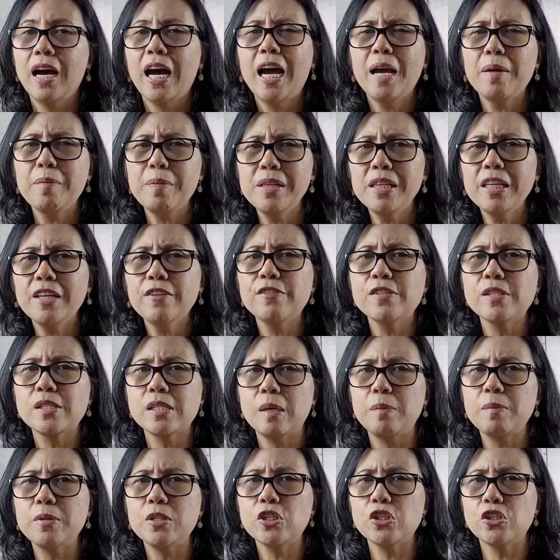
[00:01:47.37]
I believe
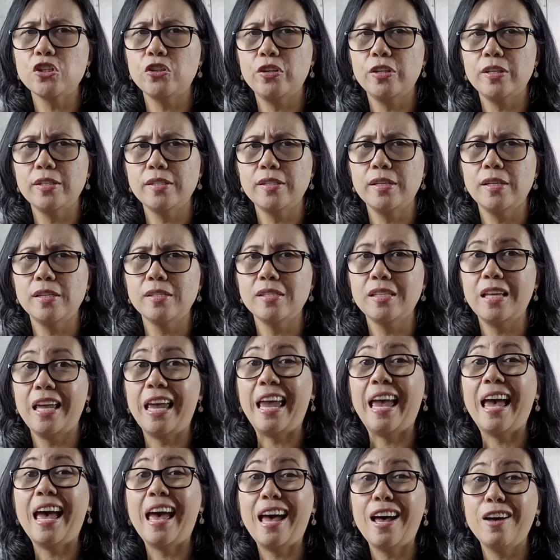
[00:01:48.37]
some insurances
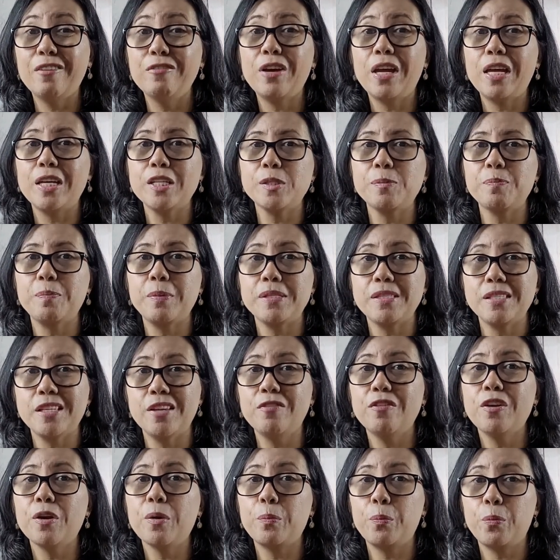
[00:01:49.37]
have a
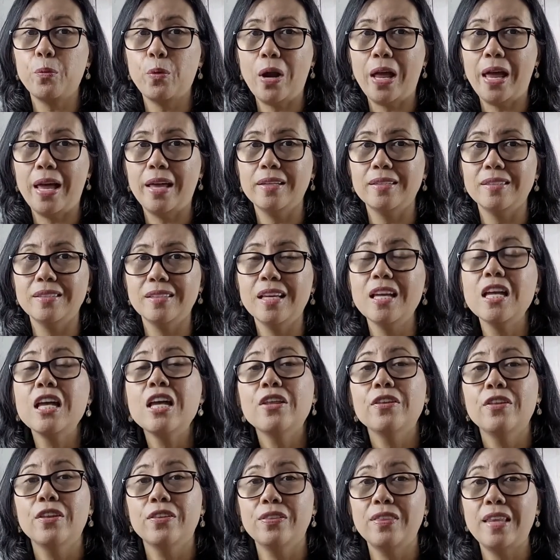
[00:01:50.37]
specific brand
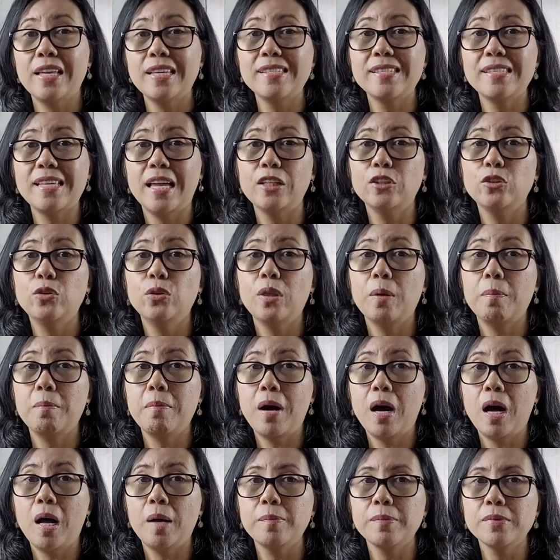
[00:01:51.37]
that they send to the
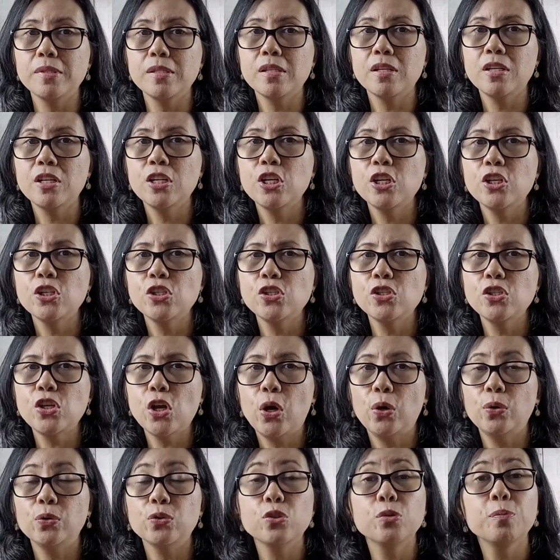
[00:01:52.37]
moms.
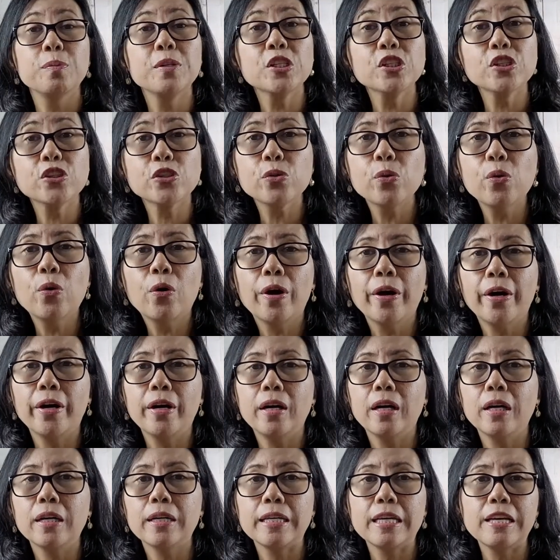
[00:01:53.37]
So to be
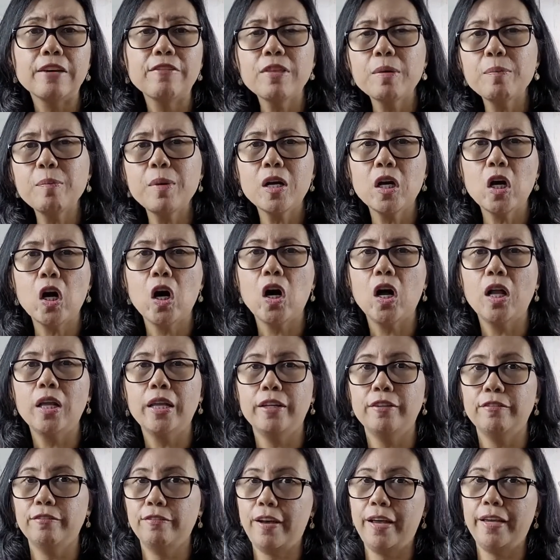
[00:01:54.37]
sure, give them a call
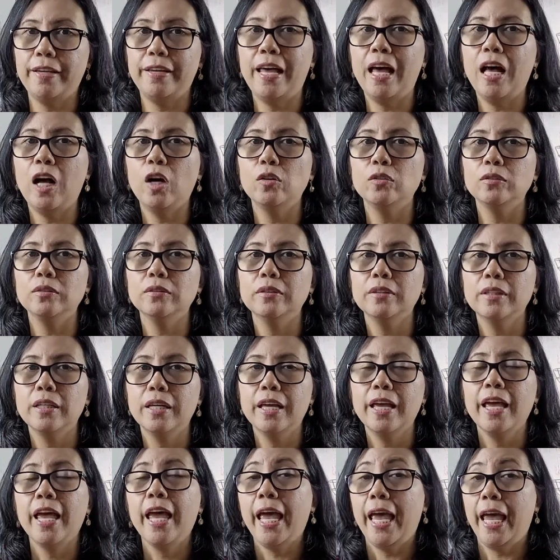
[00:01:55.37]
and find out.
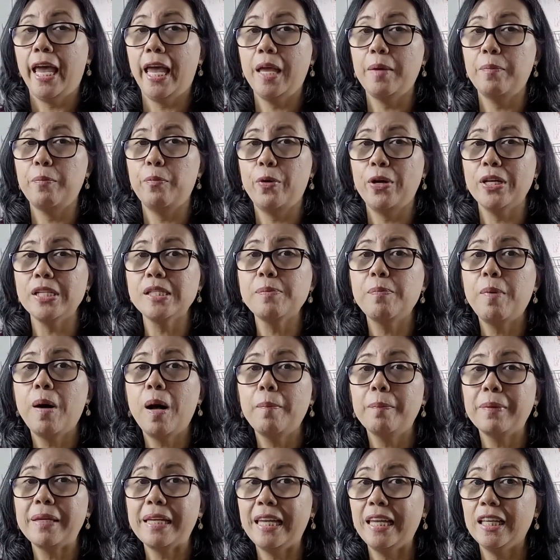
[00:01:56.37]
A breast
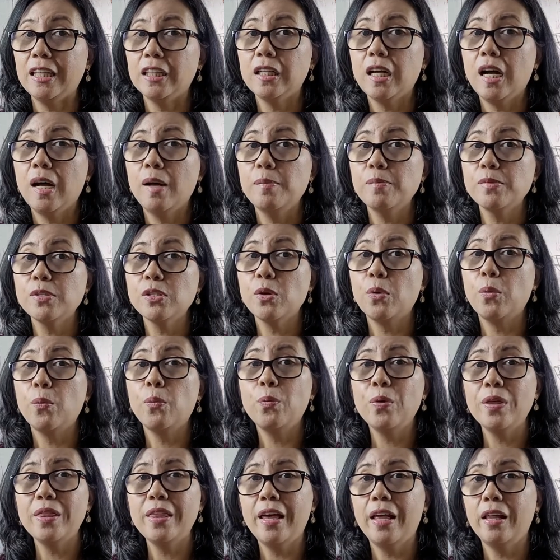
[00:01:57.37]
pump kit comes
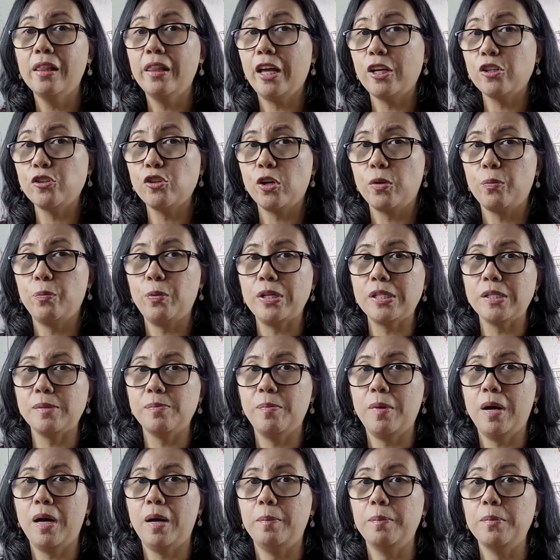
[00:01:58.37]
with the electric
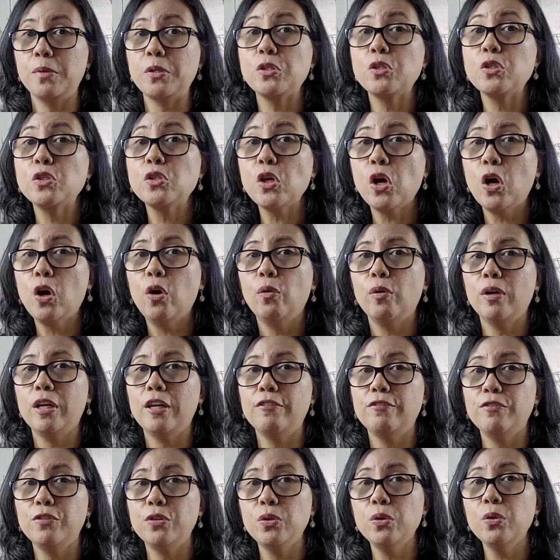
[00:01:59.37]
breast pump. So
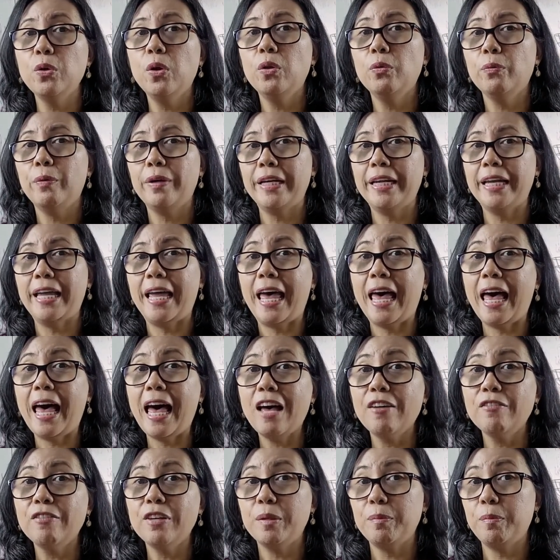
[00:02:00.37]
if you already
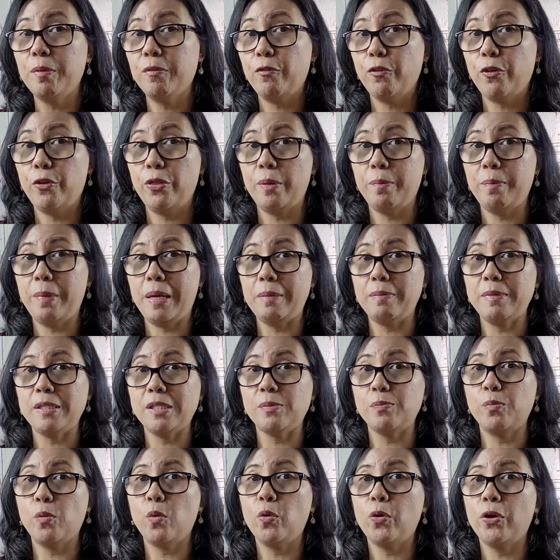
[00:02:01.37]
have it before the
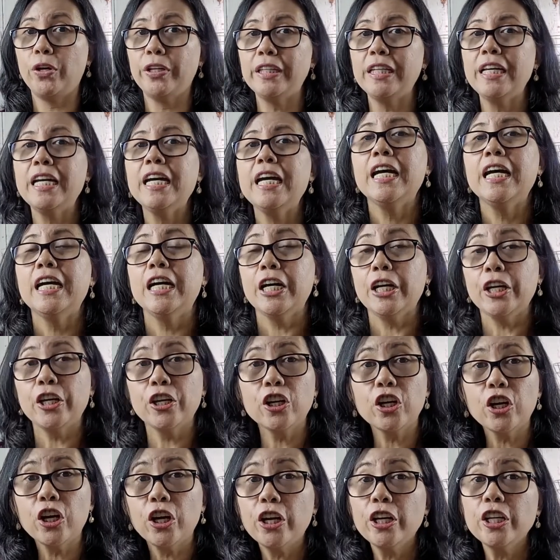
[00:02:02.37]
baby's born, I
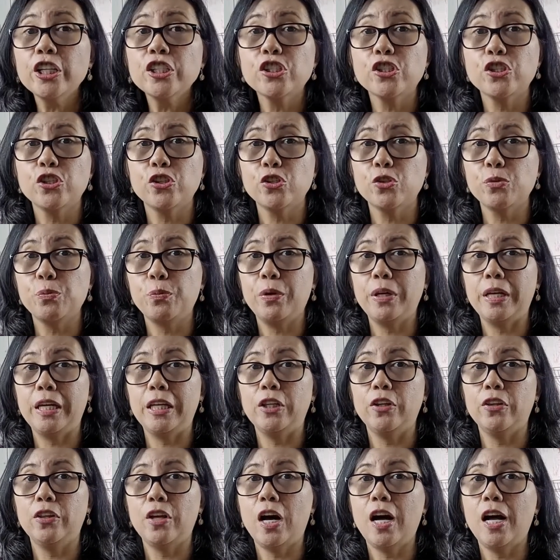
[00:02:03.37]
encourage you to bring
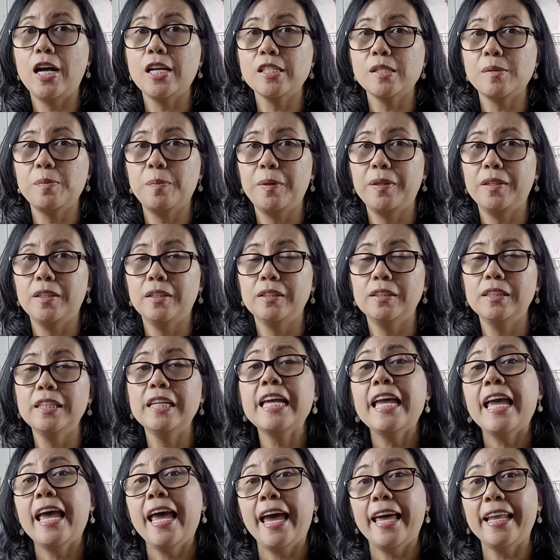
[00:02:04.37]
it to the hospital
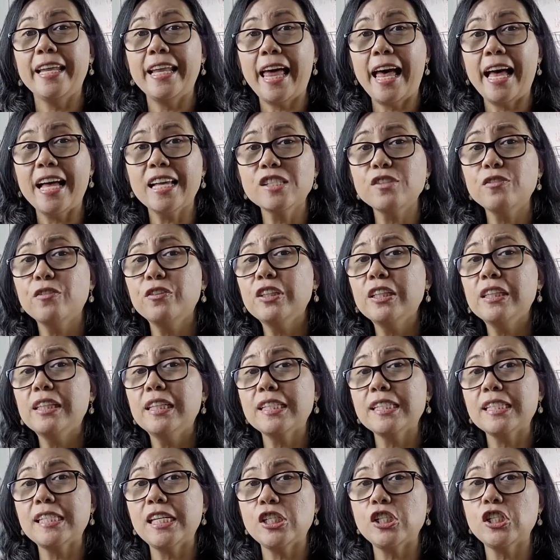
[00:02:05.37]
and ask for the
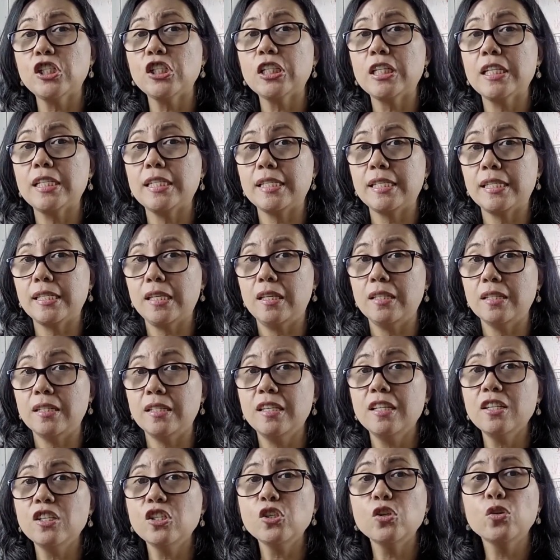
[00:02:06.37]
lactation
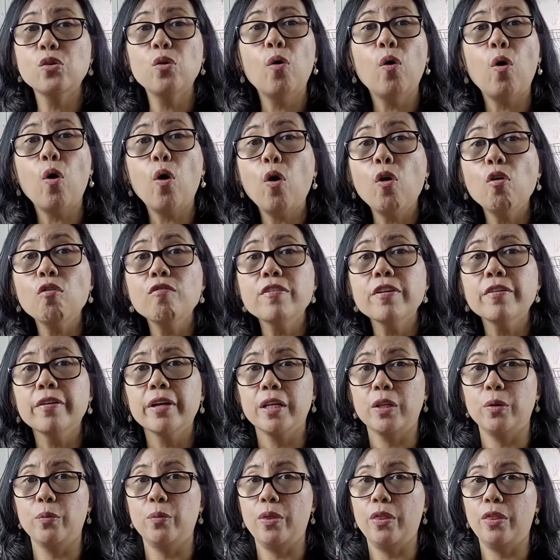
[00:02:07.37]
consultant to go over
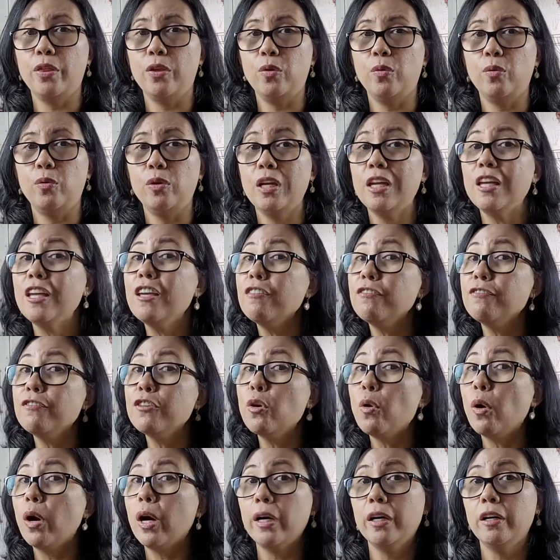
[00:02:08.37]
it with you if
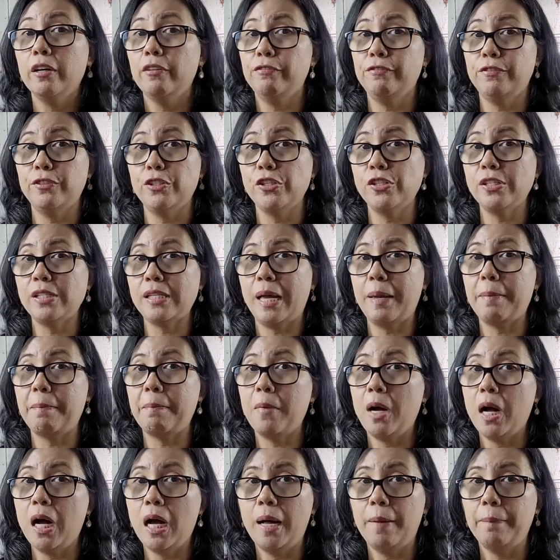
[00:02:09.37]
you are a first-time
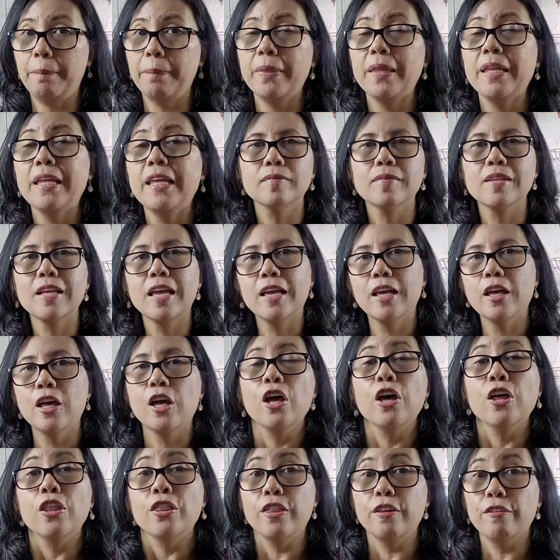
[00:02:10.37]
mom.
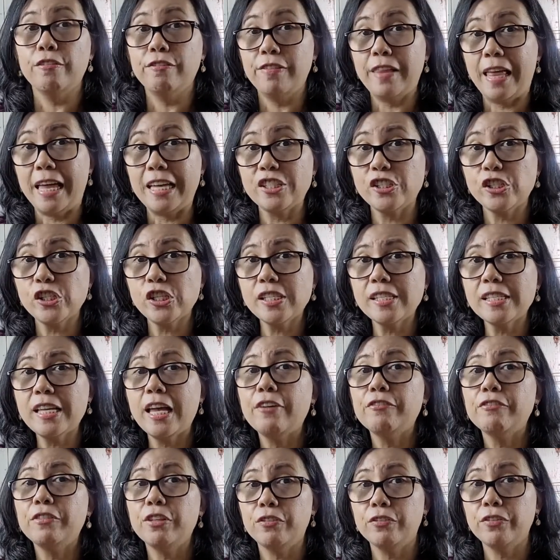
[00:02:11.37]
The flanges
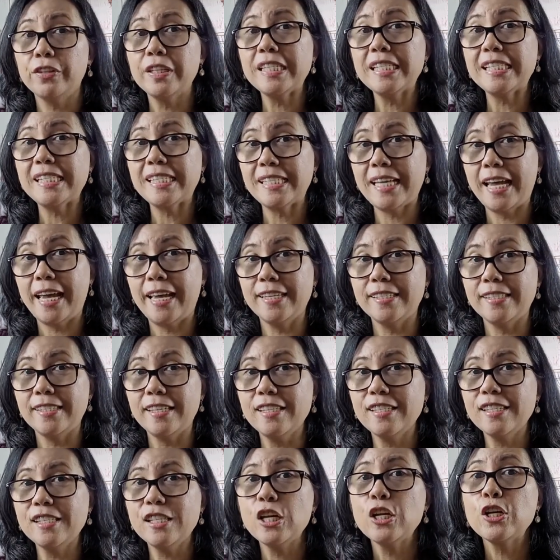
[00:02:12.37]
have different
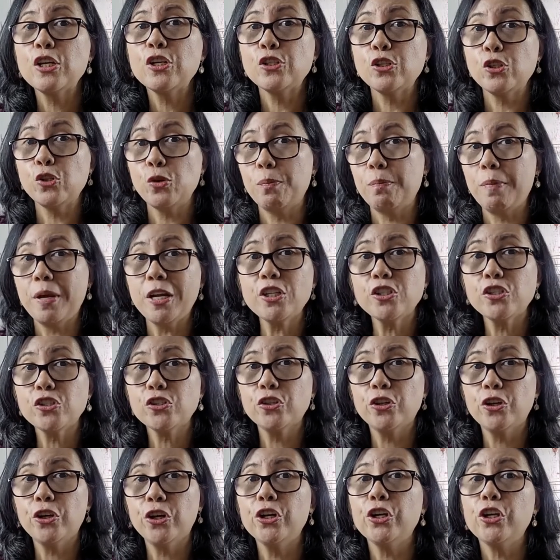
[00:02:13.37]
sizes, so make
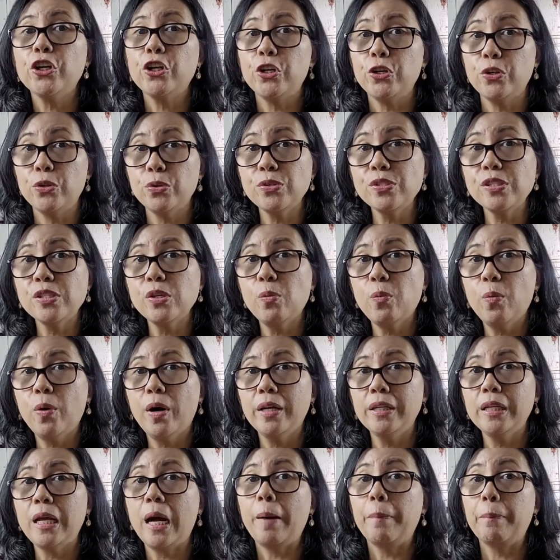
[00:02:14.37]
sure you use the
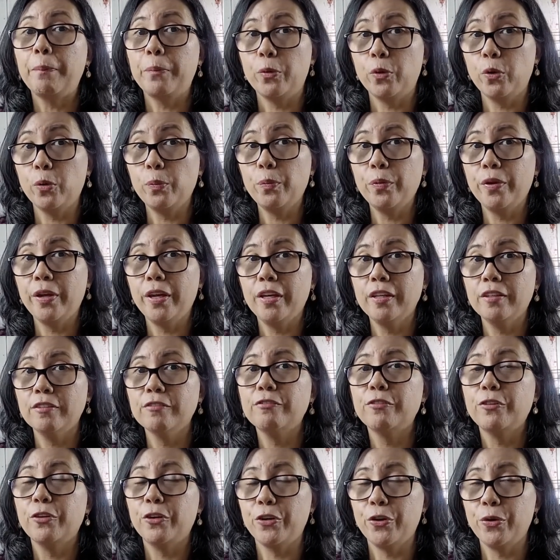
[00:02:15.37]
one appropriate
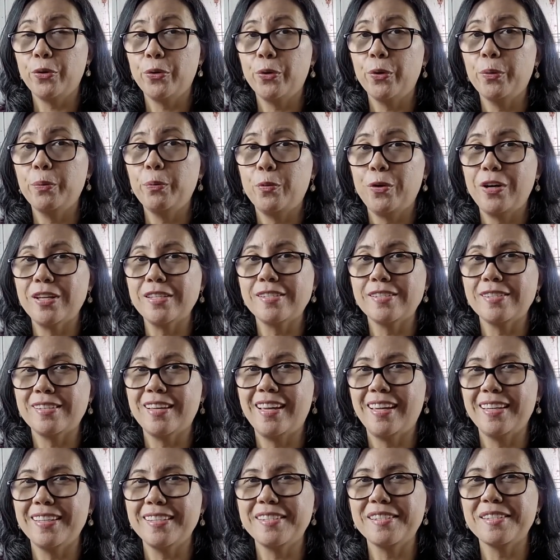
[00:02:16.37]
for your breast
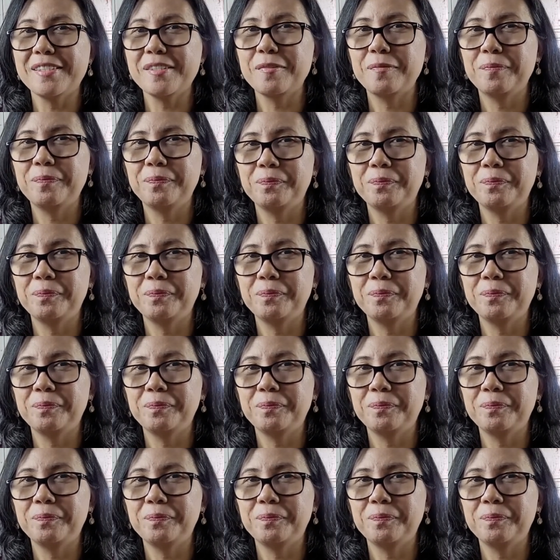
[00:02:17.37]
size.